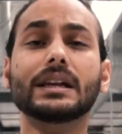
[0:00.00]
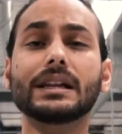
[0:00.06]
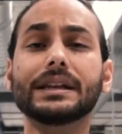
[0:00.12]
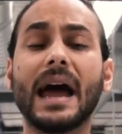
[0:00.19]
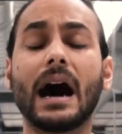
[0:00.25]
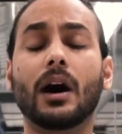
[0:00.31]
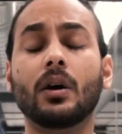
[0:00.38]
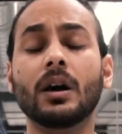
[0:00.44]

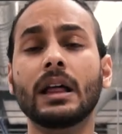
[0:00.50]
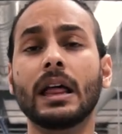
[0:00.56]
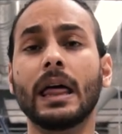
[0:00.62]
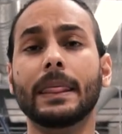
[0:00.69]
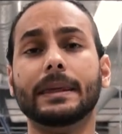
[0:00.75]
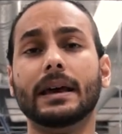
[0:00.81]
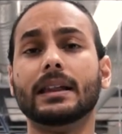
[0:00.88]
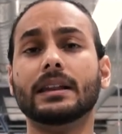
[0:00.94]
Now,
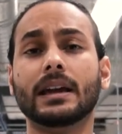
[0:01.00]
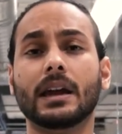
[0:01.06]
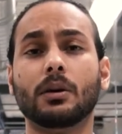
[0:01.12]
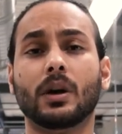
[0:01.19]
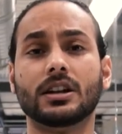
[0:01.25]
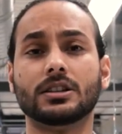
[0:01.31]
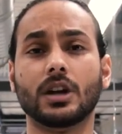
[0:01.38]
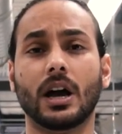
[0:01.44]
the other thing I
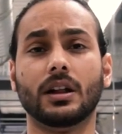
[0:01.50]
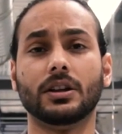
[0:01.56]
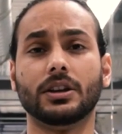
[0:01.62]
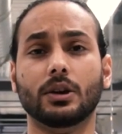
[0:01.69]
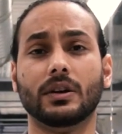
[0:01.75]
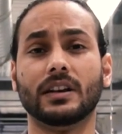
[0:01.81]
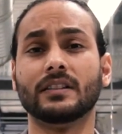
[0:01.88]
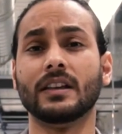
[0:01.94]
want to tell
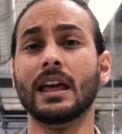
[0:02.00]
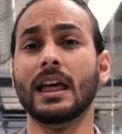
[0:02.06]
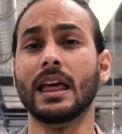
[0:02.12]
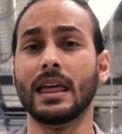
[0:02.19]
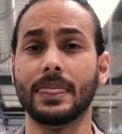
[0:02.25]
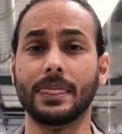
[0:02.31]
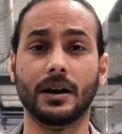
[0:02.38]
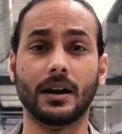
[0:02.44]
you is
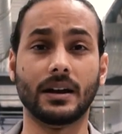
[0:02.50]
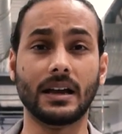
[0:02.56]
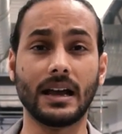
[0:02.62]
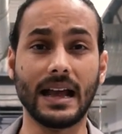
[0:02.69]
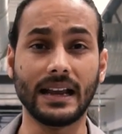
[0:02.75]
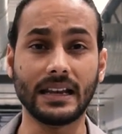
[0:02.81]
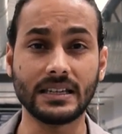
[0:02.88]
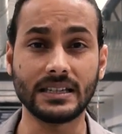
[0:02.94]
the
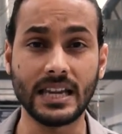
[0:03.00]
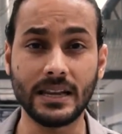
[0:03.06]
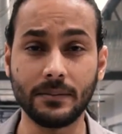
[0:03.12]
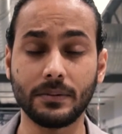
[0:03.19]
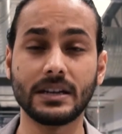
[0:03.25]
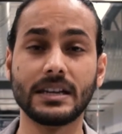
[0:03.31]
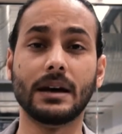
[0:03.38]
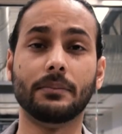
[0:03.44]

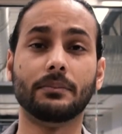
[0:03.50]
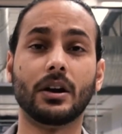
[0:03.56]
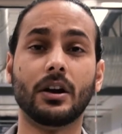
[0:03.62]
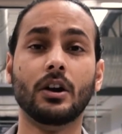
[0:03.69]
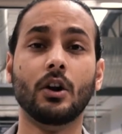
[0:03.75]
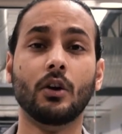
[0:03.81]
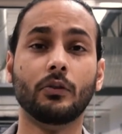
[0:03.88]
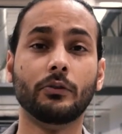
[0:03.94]
tip
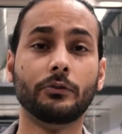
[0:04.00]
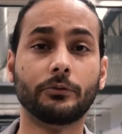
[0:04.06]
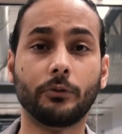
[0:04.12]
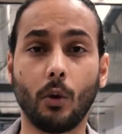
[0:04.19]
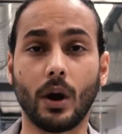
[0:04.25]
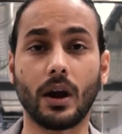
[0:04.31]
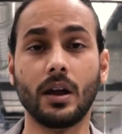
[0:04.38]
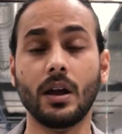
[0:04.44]
number
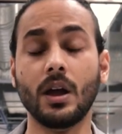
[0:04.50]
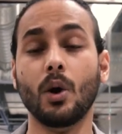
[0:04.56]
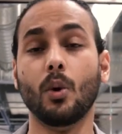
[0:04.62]
4.